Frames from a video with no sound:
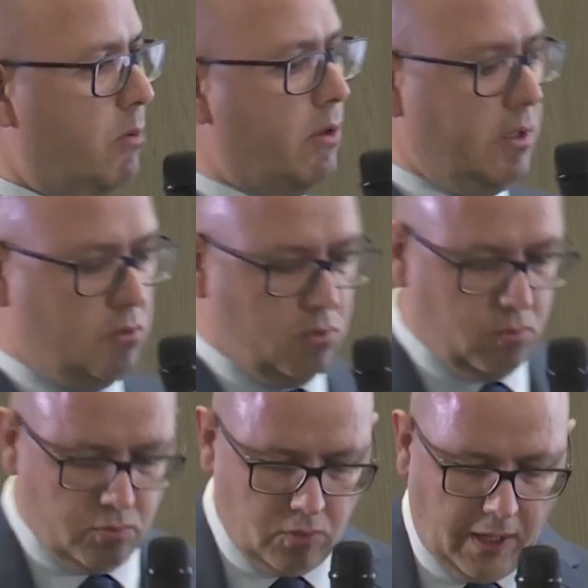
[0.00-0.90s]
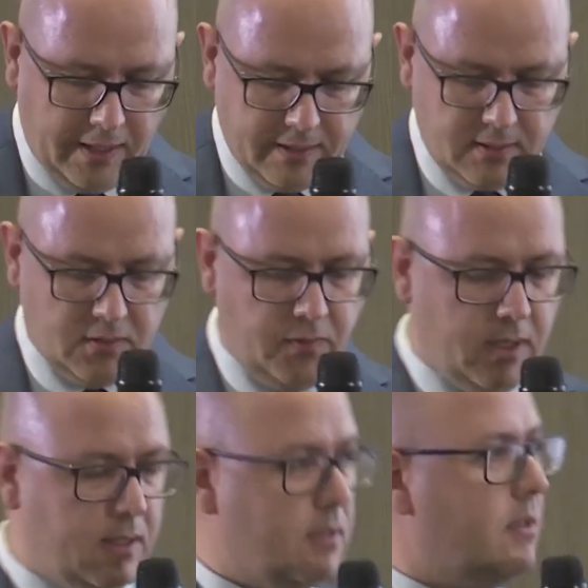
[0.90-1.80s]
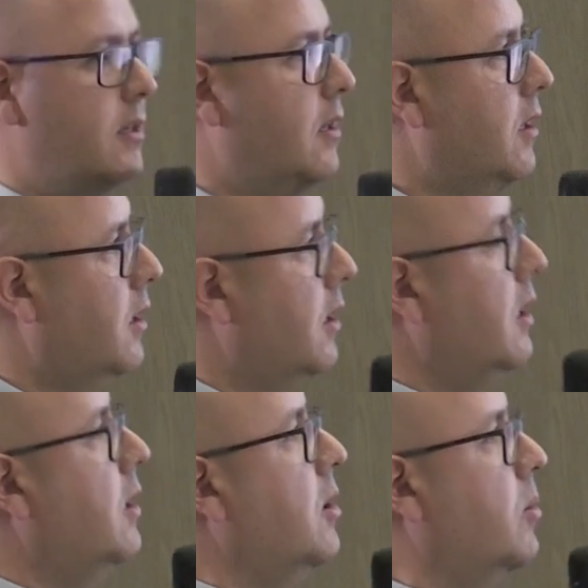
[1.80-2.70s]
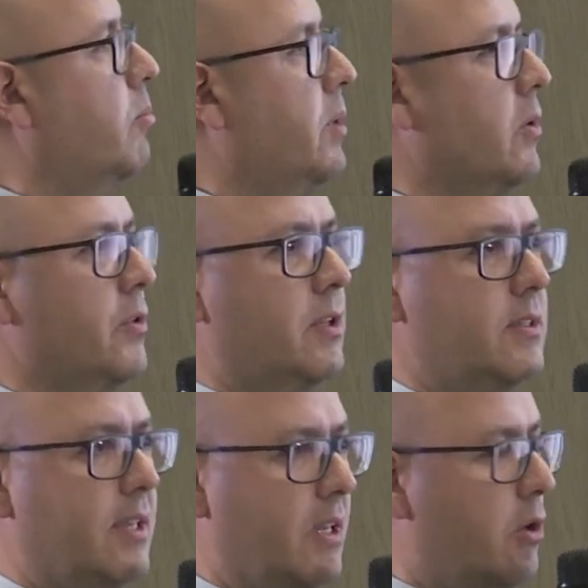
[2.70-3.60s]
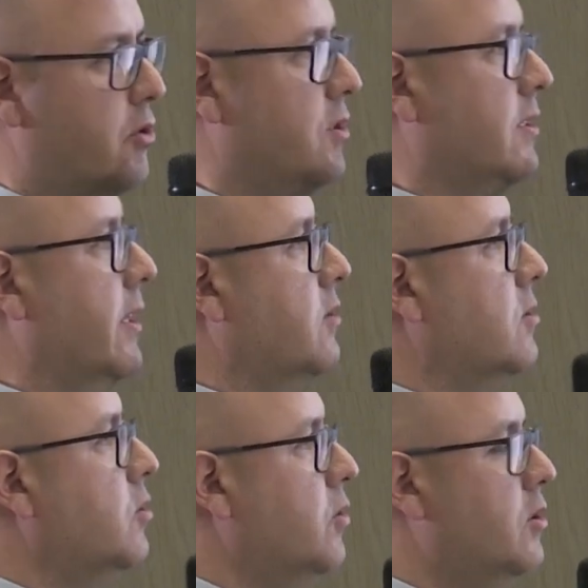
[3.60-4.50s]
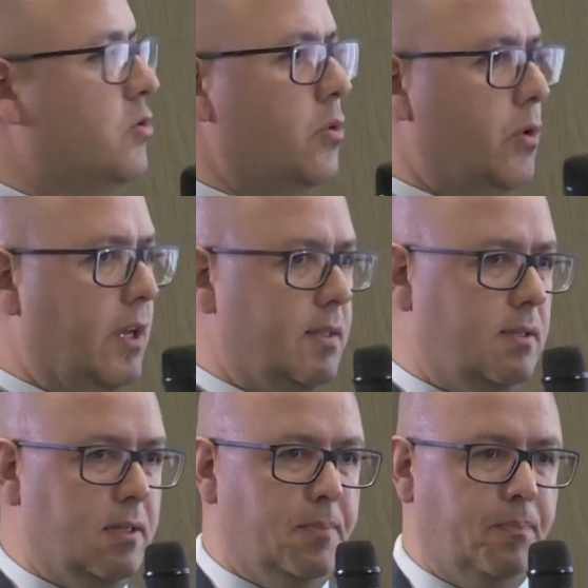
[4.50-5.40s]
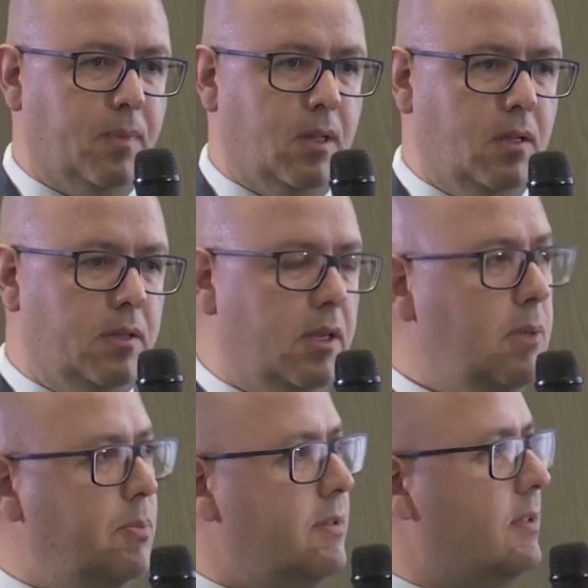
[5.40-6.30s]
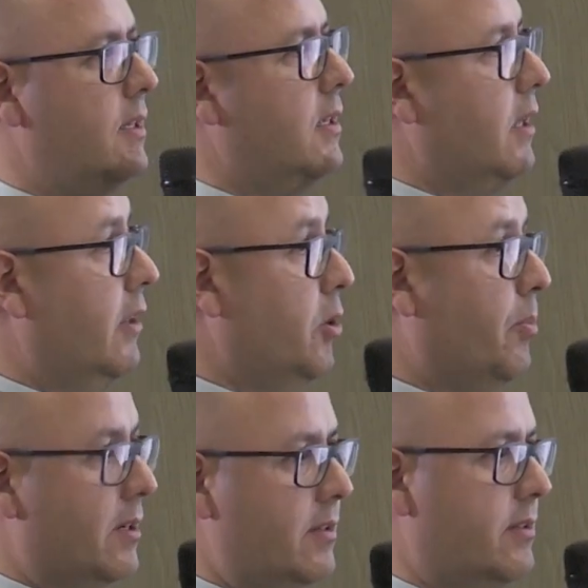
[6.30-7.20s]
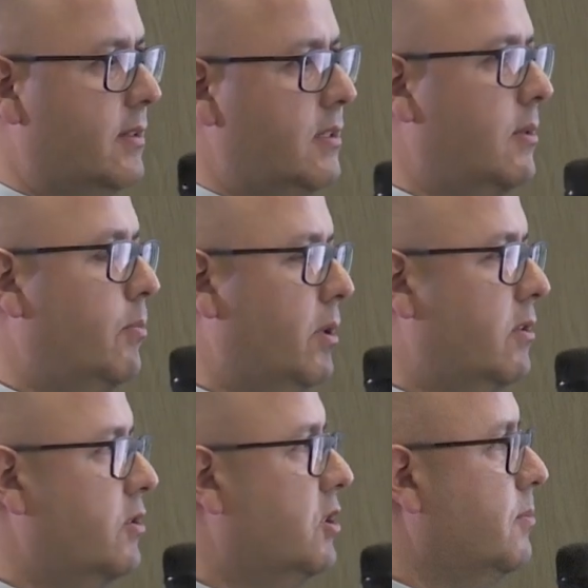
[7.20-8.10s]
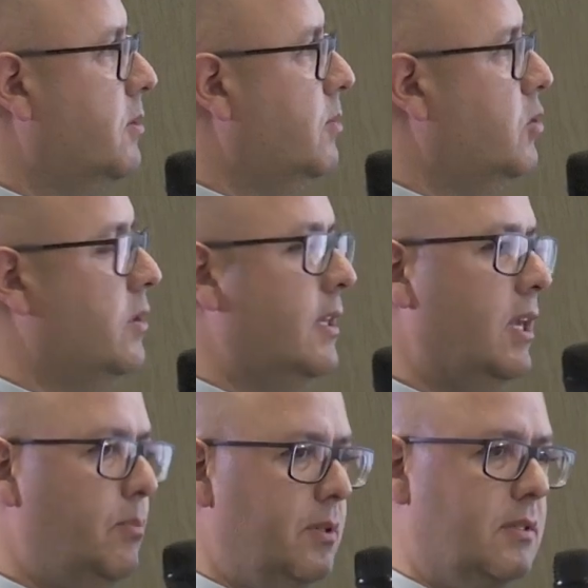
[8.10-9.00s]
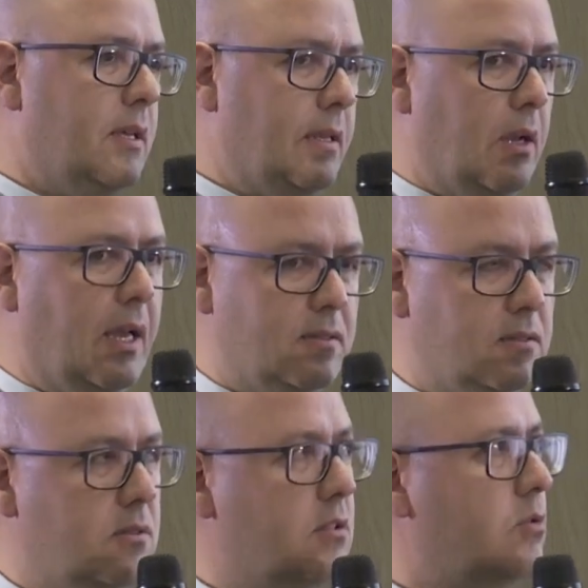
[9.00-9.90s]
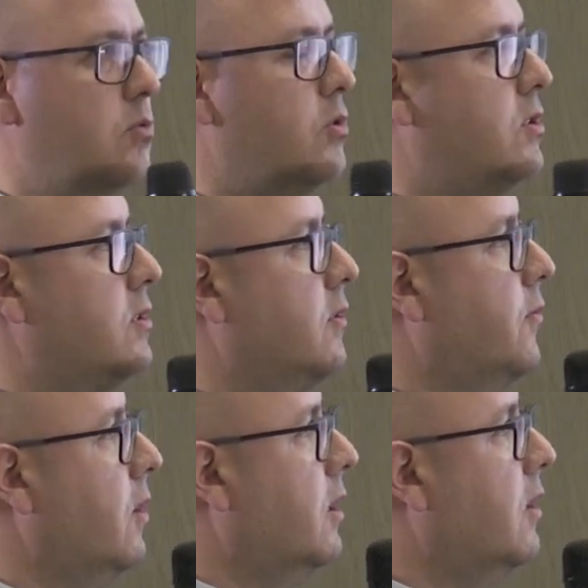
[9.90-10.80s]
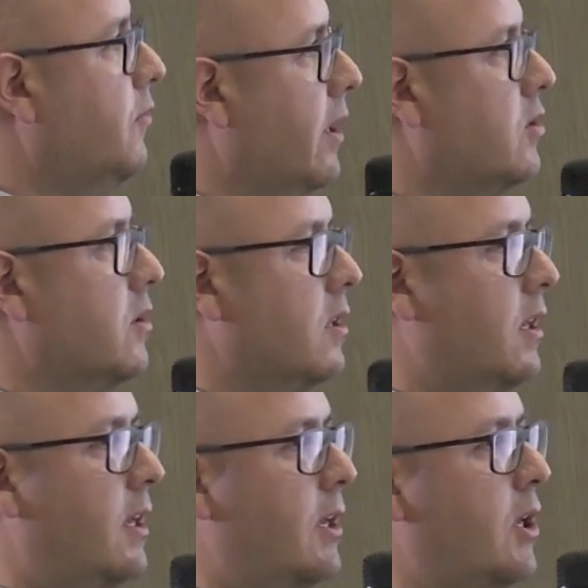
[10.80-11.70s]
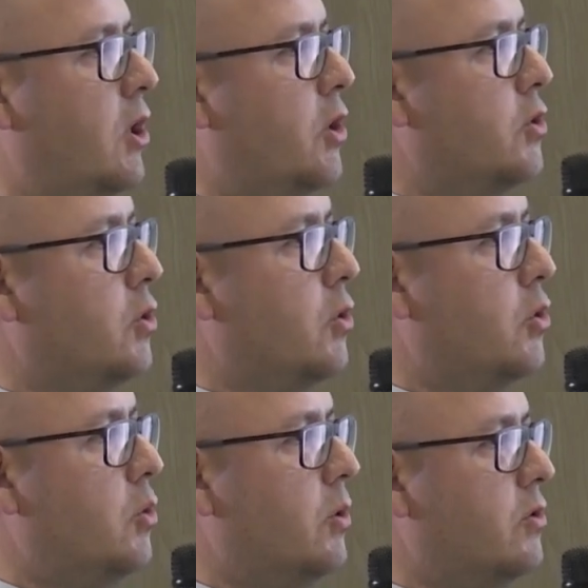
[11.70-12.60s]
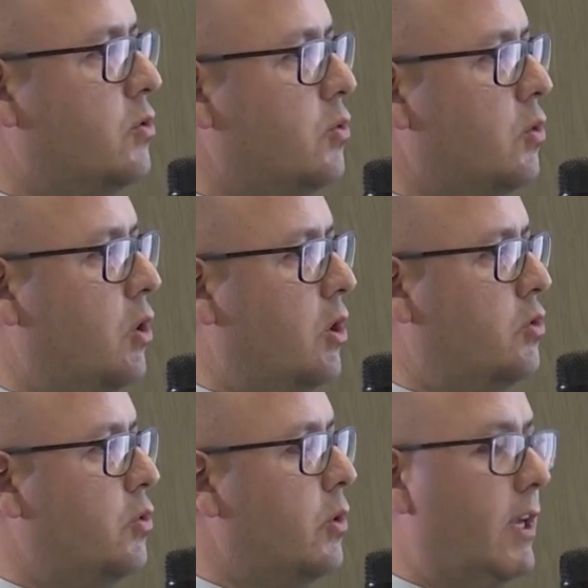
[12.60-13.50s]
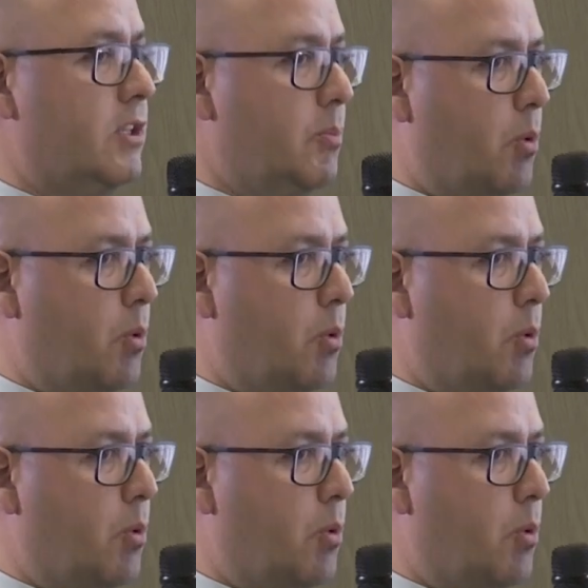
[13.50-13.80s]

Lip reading: I would like to highlight this fact that beyond the technology selection, you need to look at the the EPC and the partnerships between the EPC and the licensors, which is a key factor. So you want to look at the